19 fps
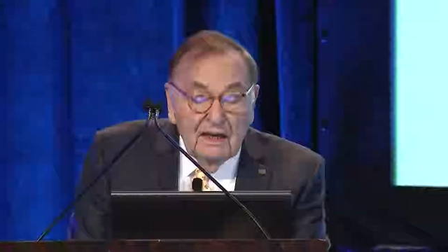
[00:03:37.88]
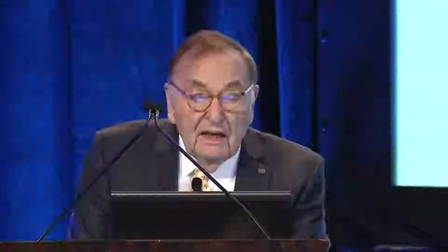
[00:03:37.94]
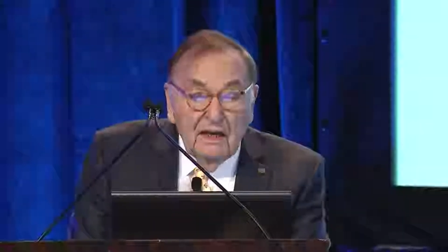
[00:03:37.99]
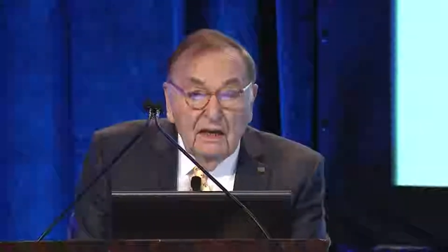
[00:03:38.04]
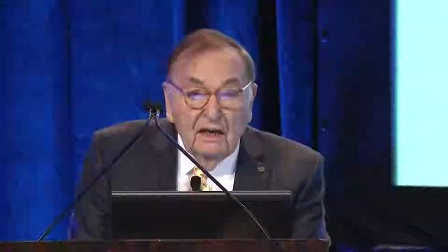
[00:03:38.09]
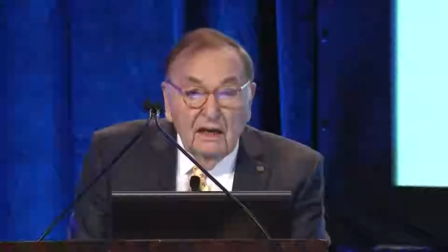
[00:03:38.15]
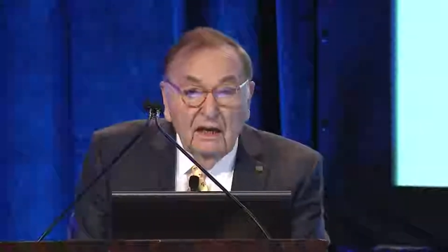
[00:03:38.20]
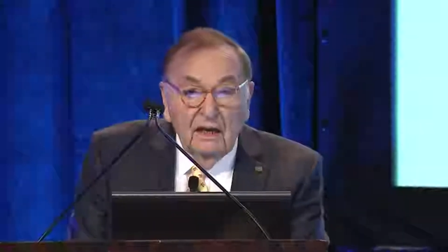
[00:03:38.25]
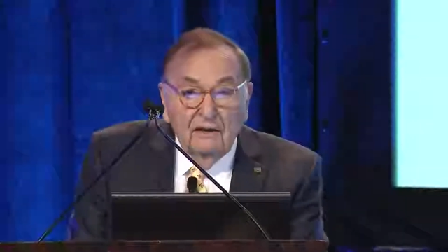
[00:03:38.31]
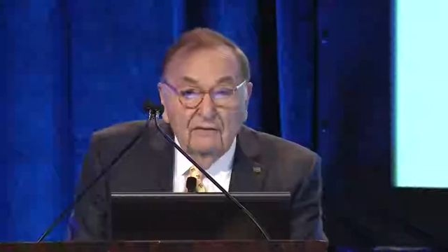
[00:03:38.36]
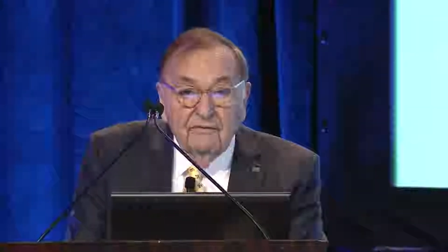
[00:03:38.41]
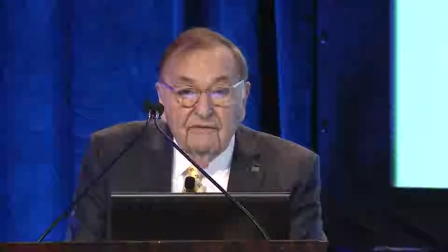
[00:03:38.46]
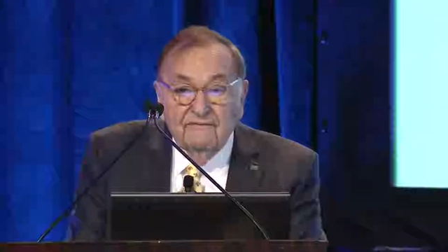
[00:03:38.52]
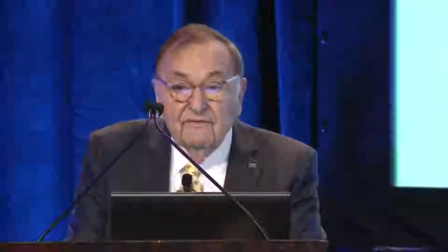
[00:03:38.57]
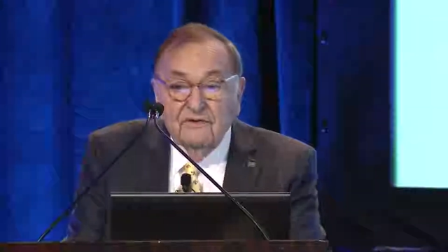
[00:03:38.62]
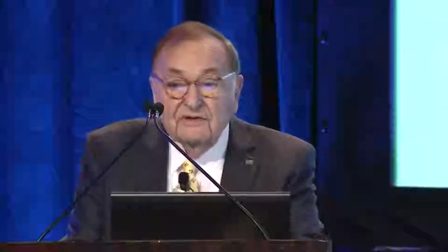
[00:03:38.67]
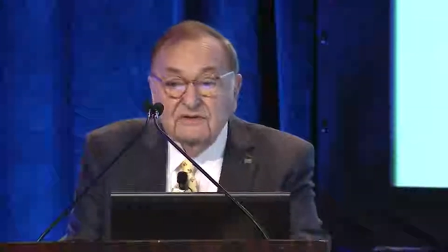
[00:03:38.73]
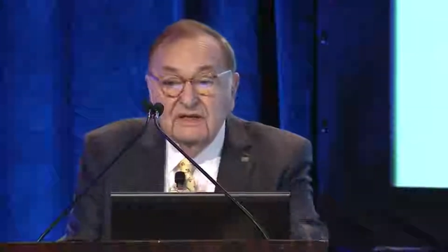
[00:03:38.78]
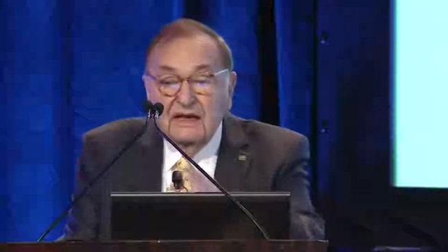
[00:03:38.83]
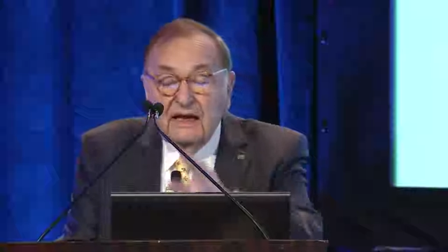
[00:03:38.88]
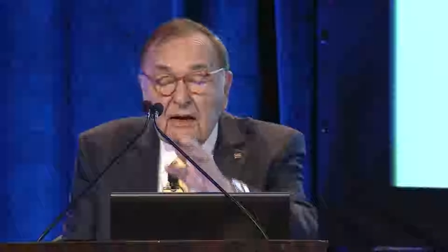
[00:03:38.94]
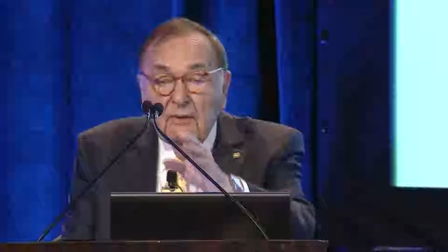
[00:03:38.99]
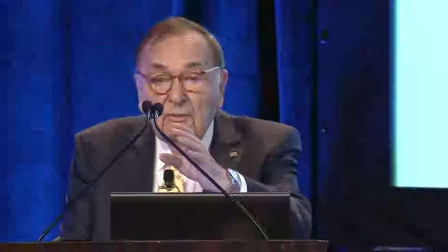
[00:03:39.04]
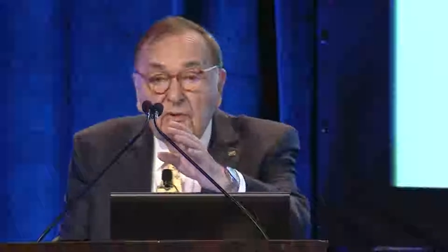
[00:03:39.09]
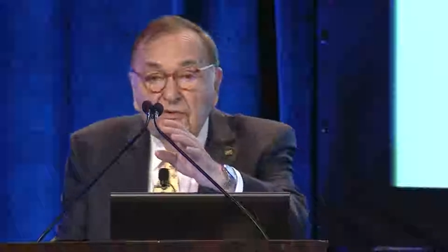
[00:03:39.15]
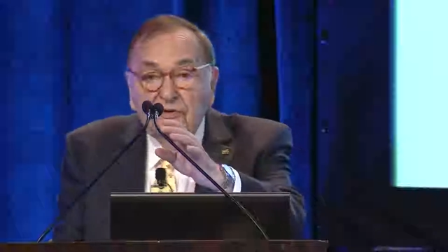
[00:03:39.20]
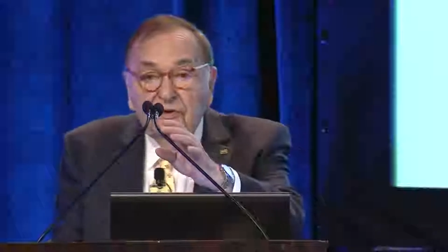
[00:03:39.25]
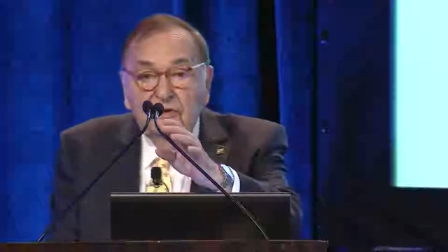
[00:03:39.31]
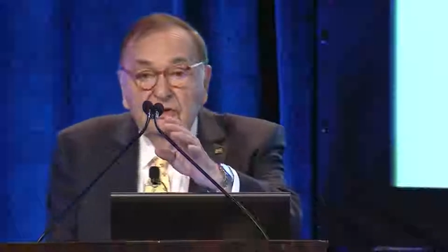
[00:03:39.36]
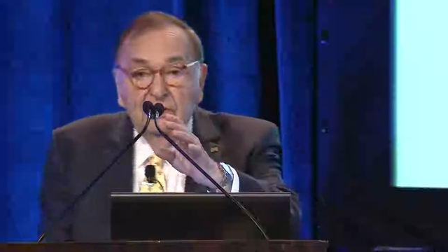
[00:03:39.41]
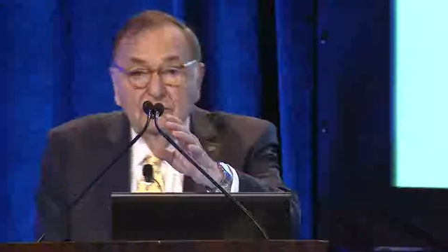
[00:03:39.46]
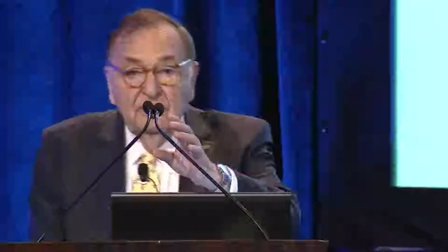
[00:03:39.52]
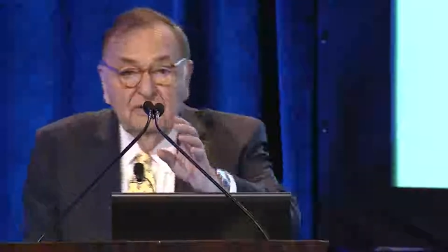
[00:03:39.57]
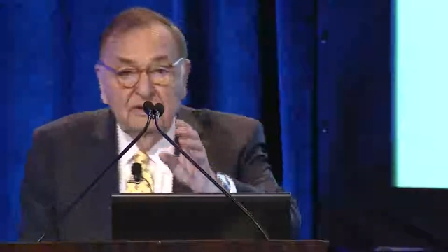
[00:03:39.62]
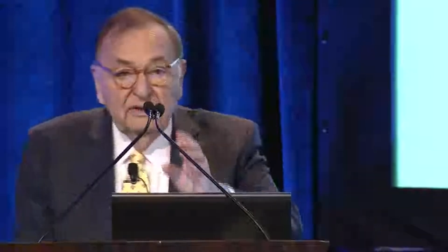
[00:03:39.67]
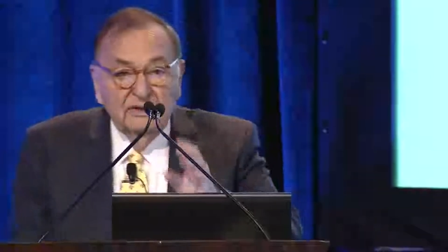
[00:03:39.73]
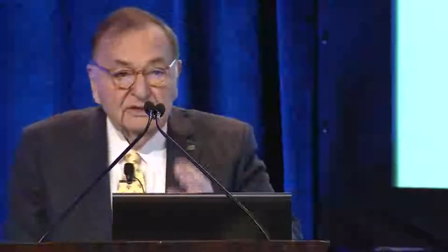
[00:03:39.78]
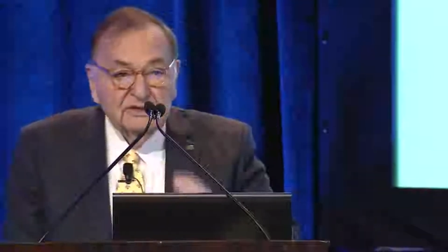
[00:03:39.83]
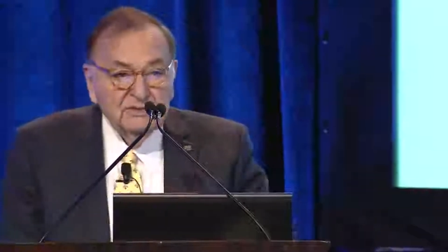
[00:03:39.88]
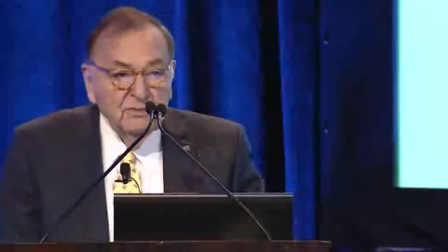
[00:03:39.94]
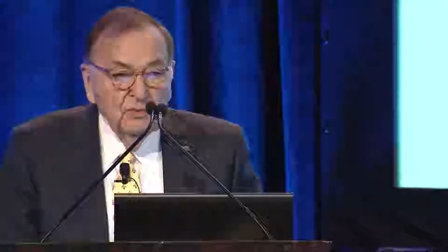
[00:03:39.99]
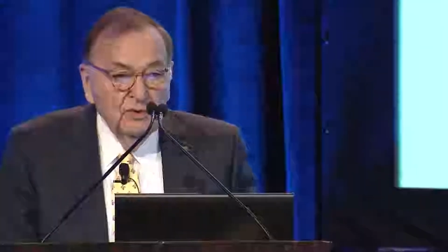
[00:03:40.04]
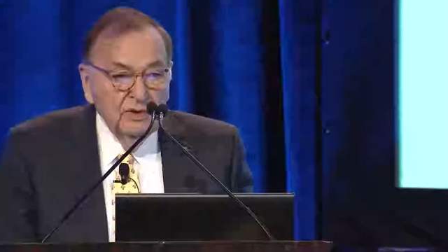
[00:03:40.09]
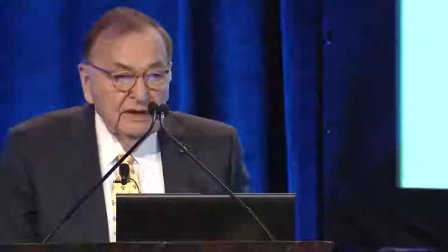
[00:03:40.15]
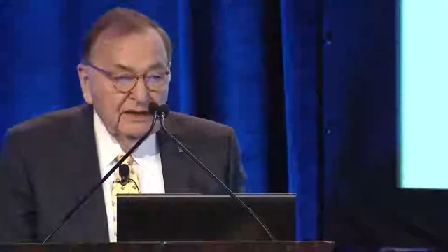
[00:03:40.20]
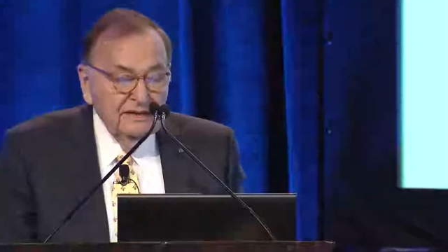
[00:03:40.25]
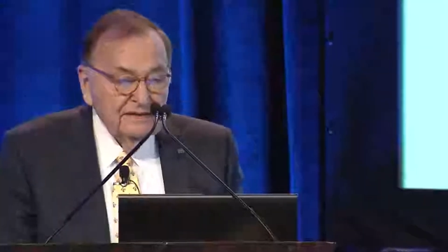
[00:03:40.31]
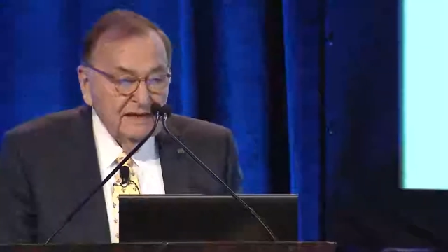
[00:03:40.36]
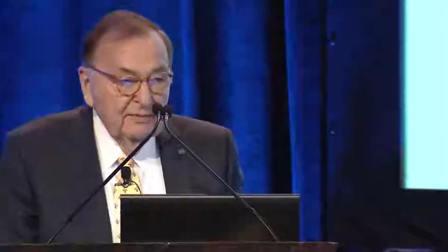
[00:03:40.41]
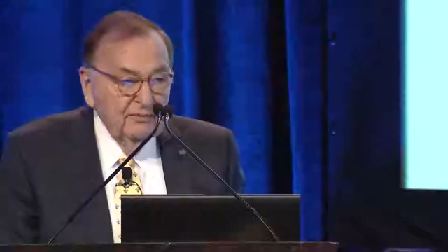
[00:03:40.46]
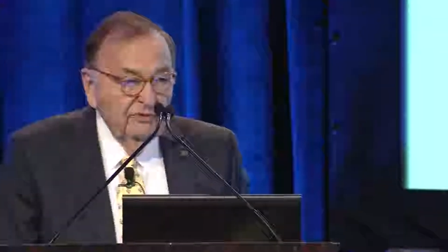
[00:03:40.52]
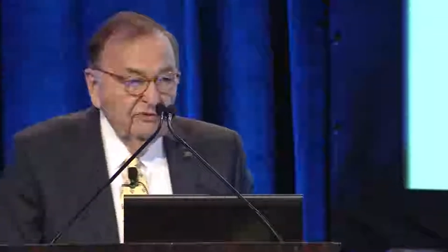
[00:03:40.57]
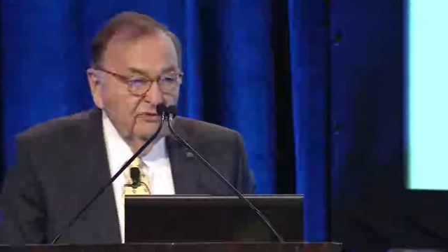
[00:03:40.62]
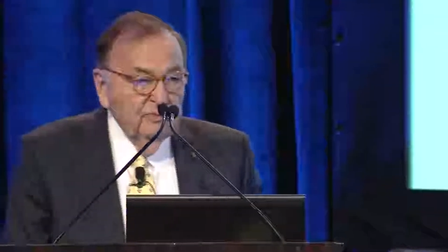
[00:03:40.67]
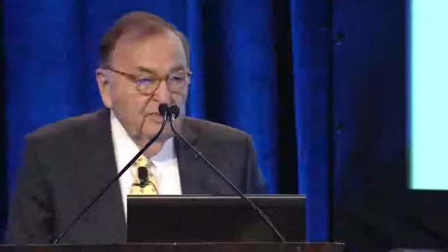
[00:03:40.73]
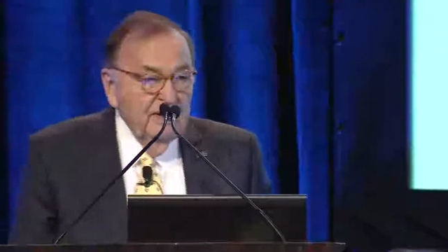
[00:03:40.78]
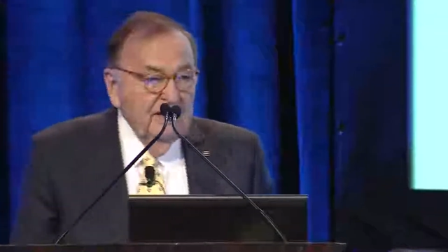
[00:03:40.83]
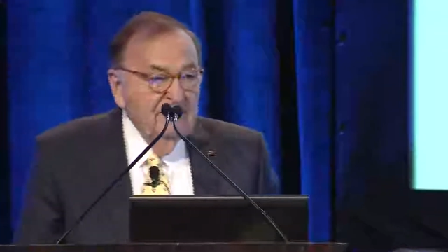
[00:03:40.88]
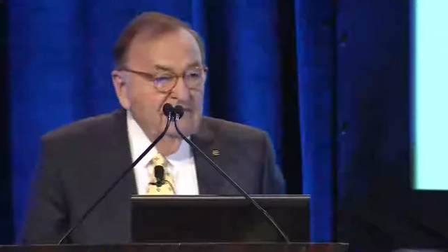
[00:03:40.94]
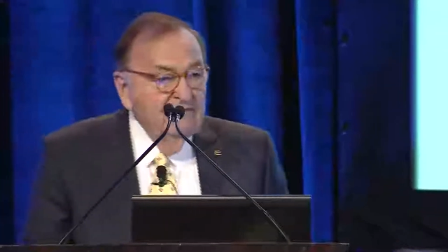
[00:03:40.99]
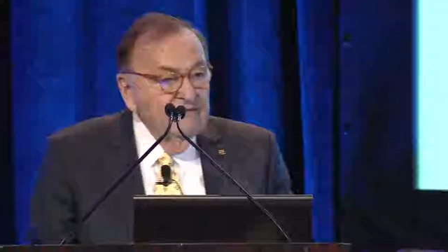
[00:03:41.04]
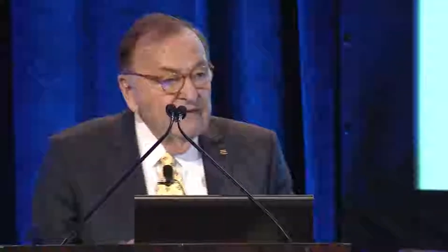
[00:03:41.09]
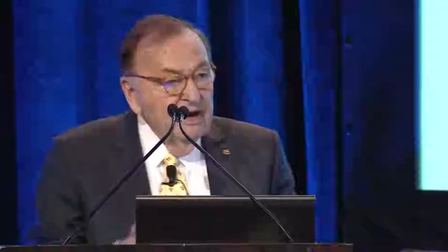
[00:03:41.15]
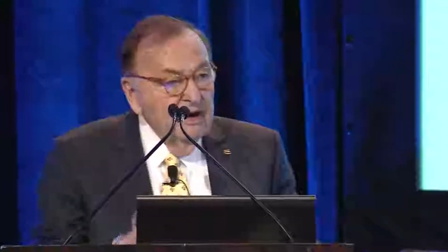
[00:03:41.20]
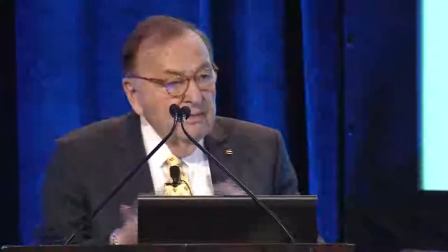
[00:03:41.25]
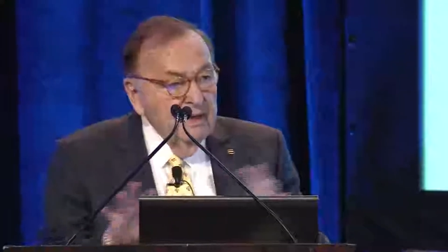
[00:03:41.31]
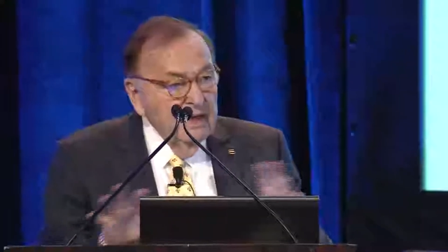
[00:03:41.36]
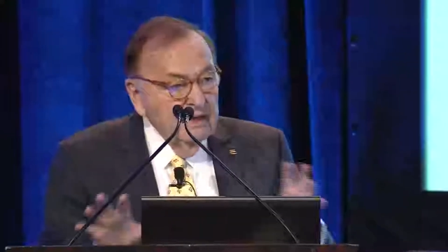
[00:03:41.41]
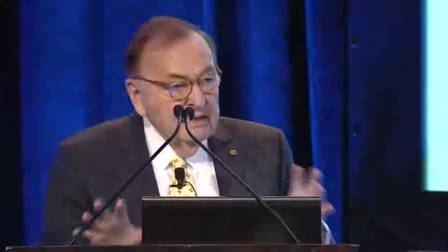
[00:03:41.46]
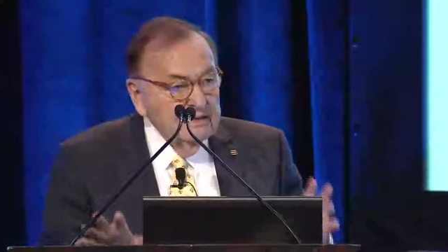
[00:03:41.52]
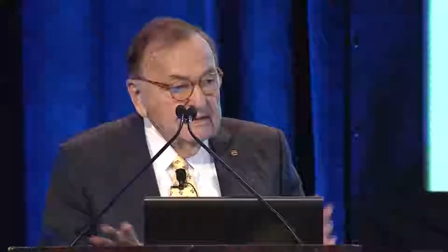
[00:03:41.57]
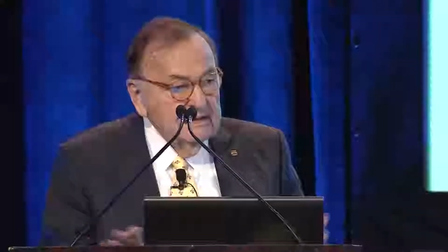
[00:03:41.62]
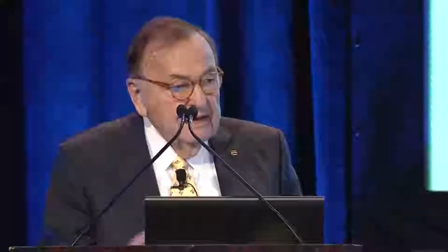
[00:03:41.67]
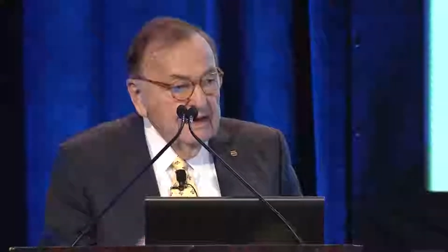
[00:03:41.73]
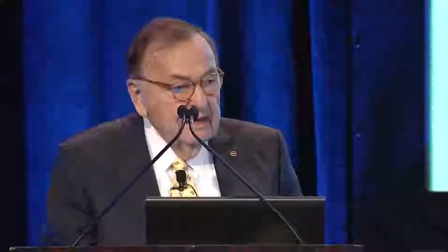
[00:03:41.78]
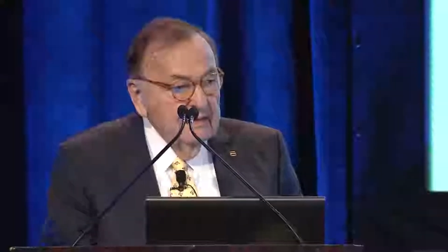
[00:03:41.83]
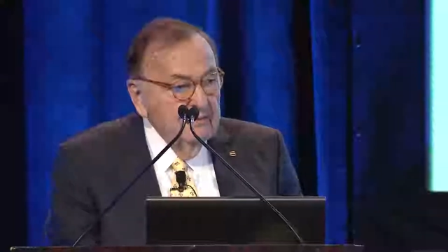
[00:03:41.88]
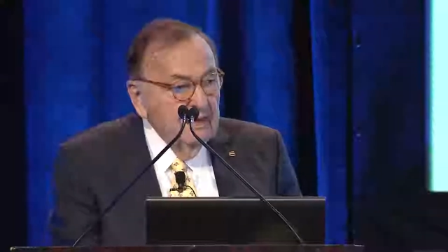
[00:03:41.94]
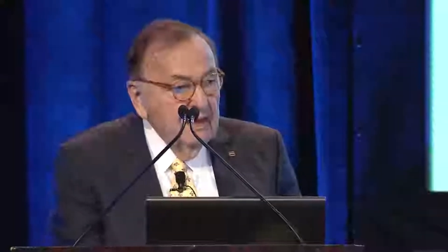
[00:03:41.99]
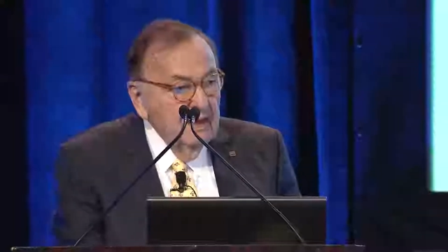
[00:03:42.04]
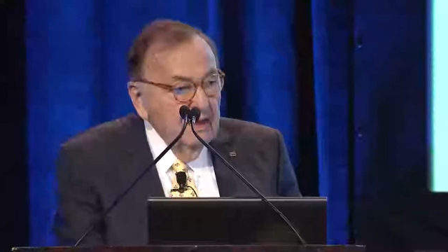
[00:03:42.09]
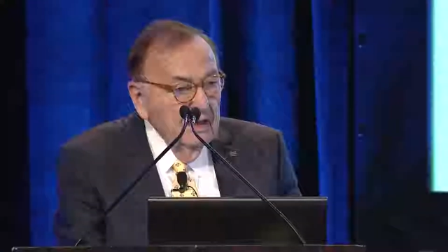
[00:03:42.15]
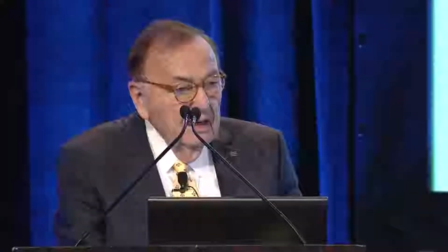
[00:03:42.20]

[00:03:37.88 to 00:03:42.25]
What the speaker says: The first thing I want to do with you this morning is I'm going to spend a fair amount of time